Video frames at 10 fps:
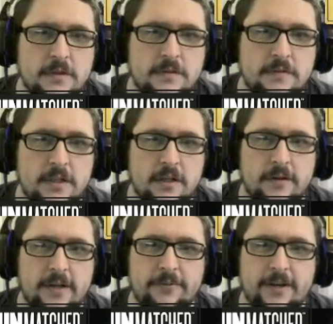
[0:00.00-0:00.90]
Let's see
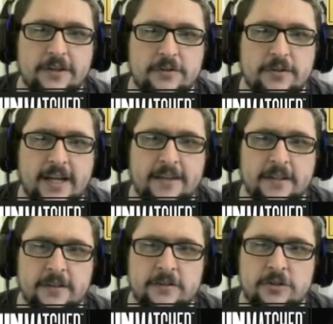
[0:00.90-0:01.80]
here. I'd rather do that
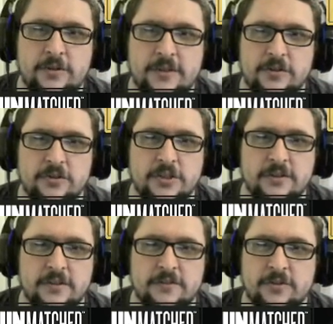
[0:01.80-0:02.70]
than you
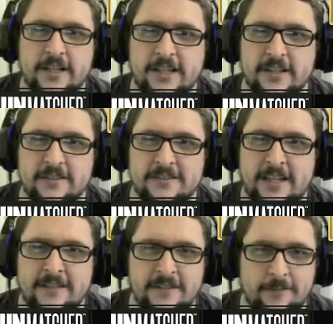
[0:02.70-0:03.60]
searching and trying to get your
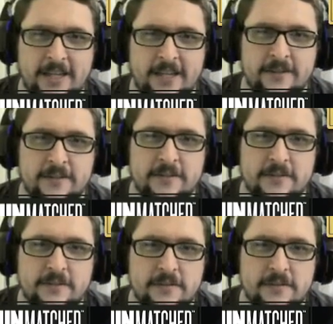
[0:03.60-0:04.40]
exact same hand.